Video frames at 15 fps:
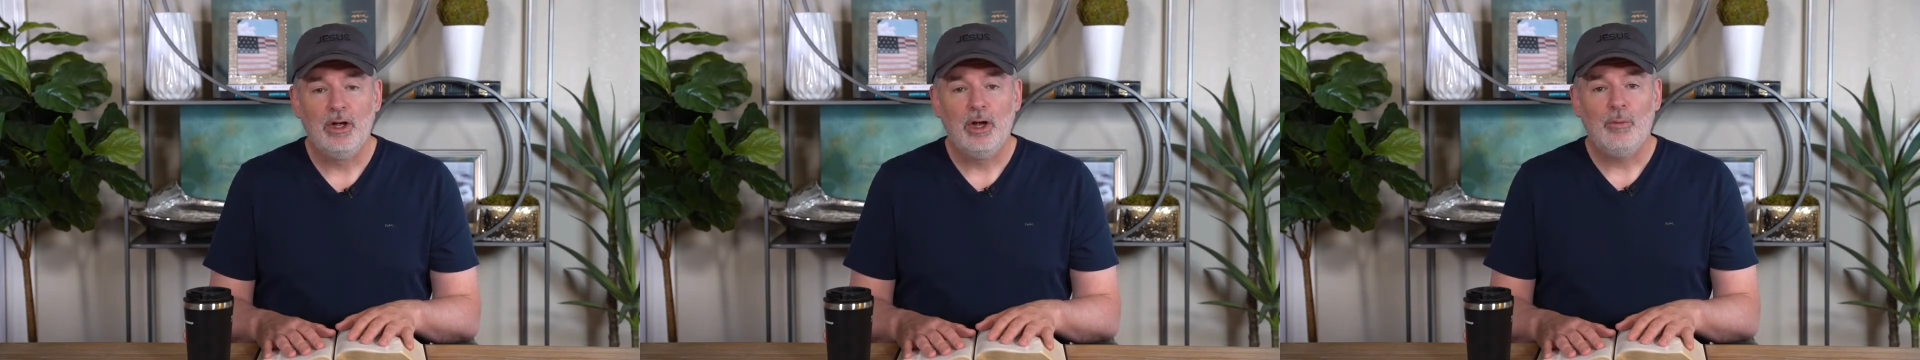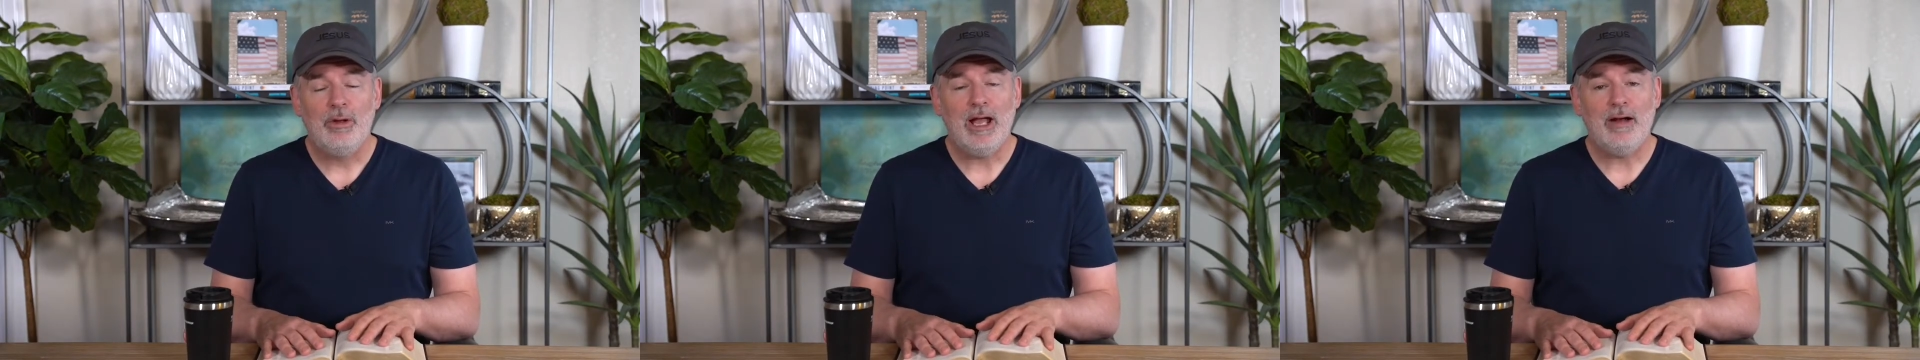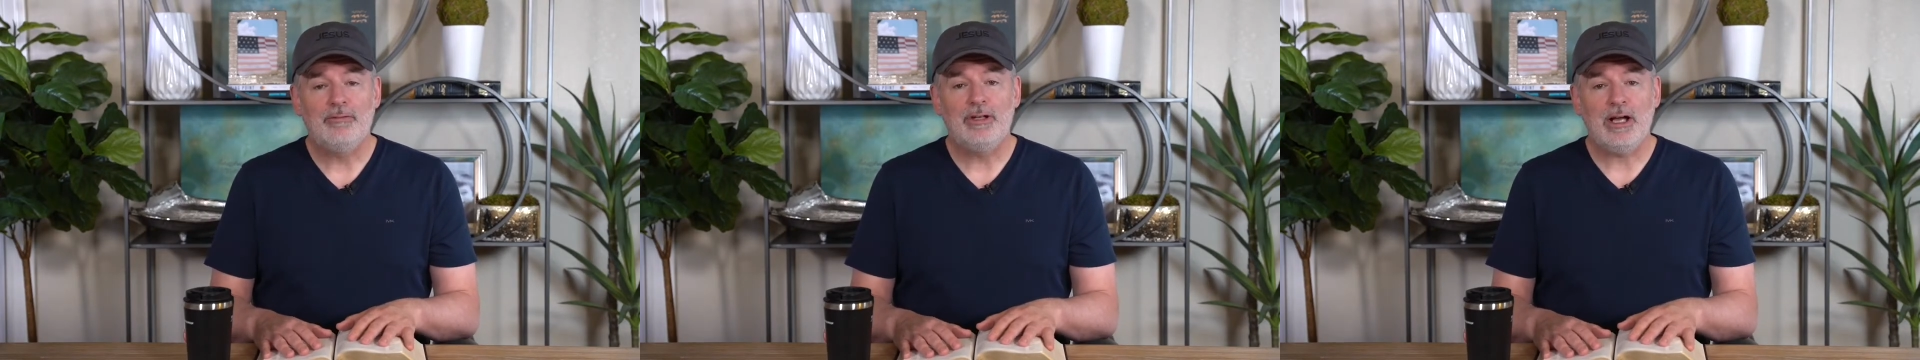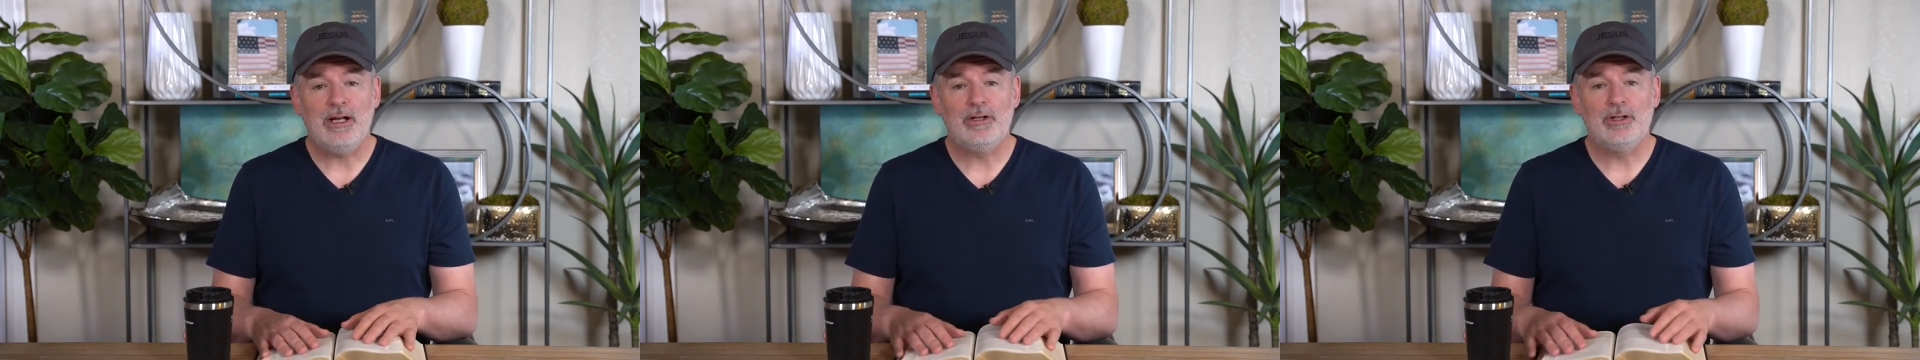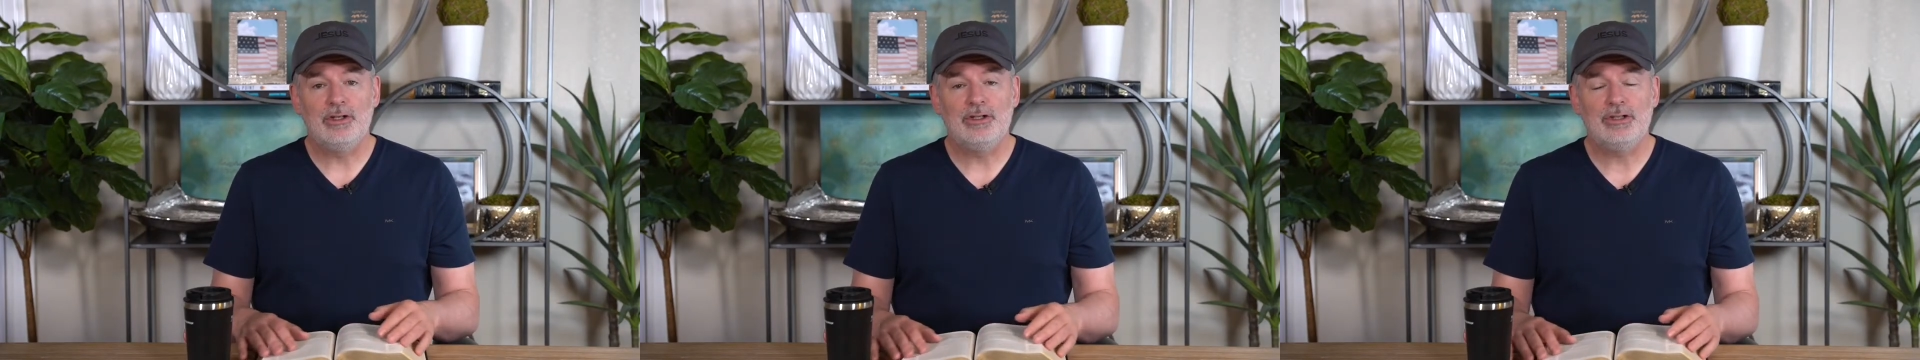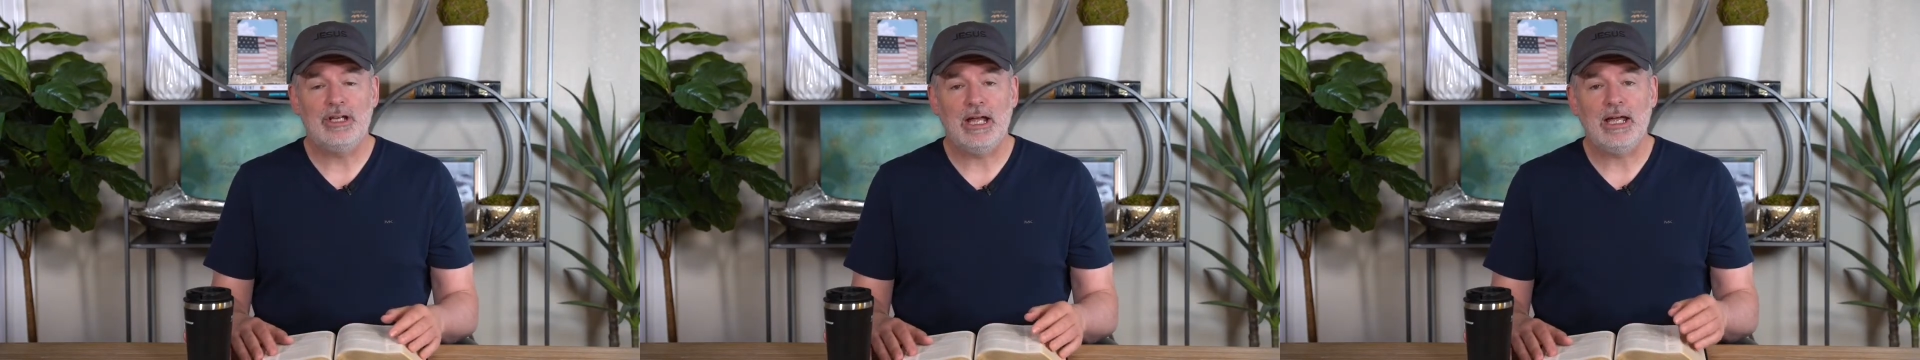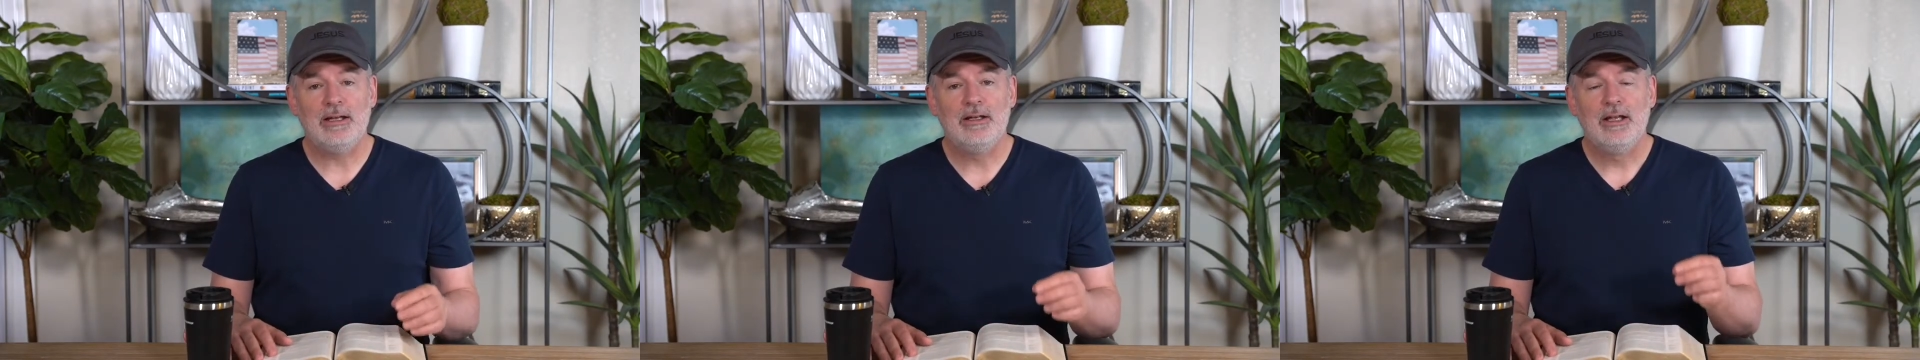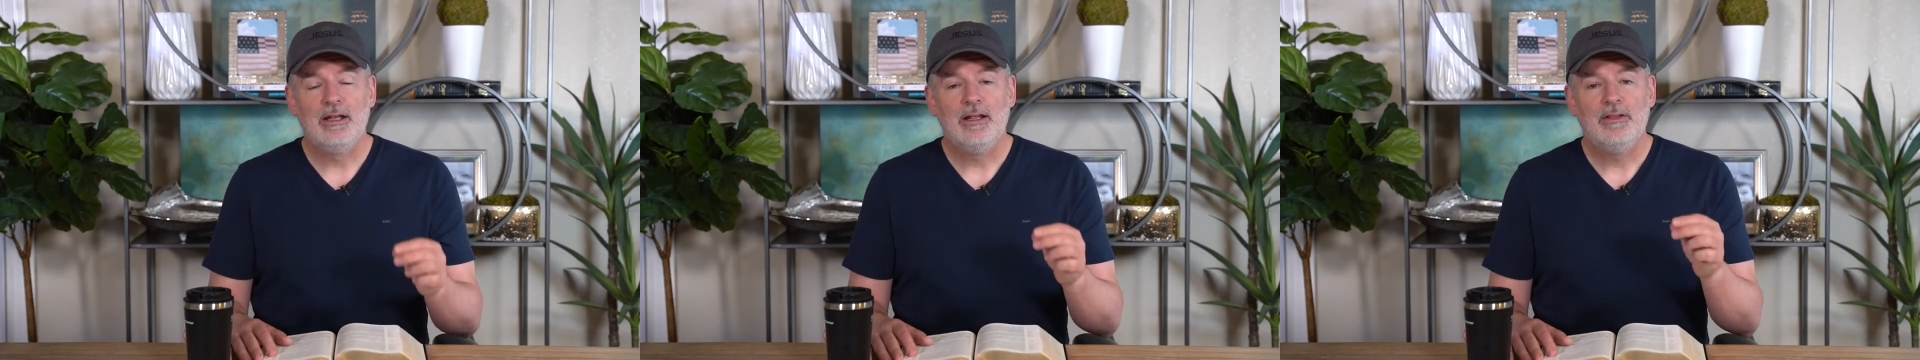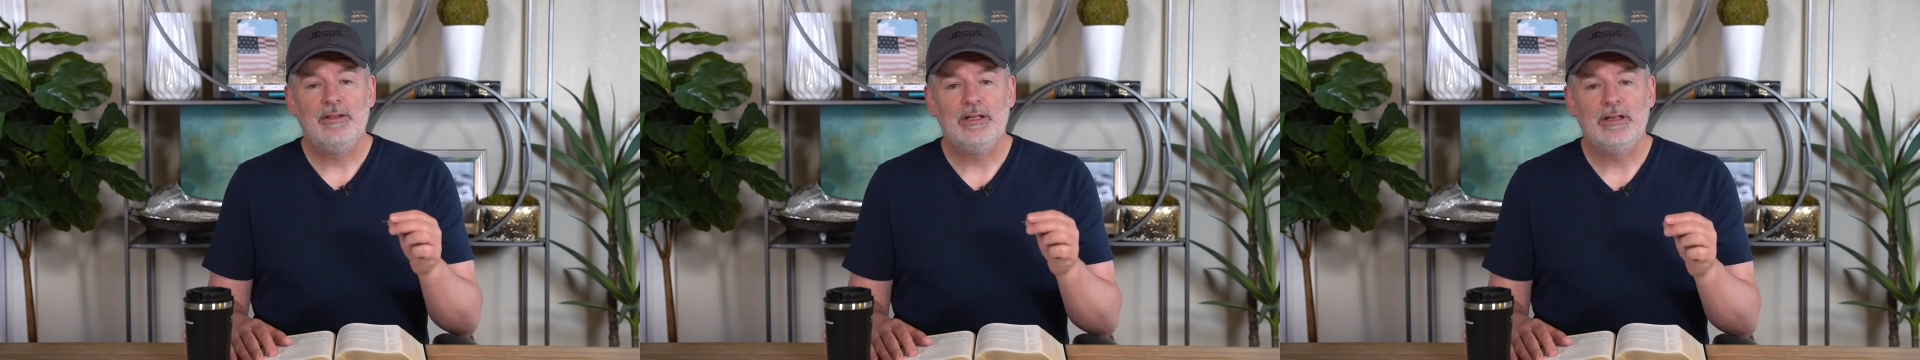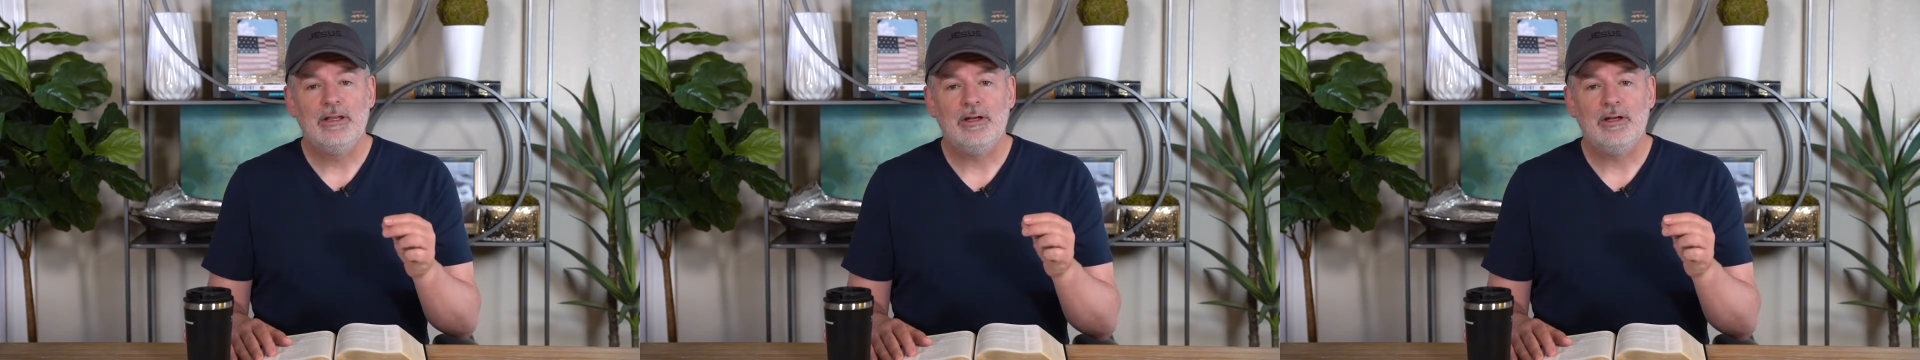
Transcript: we have to understand that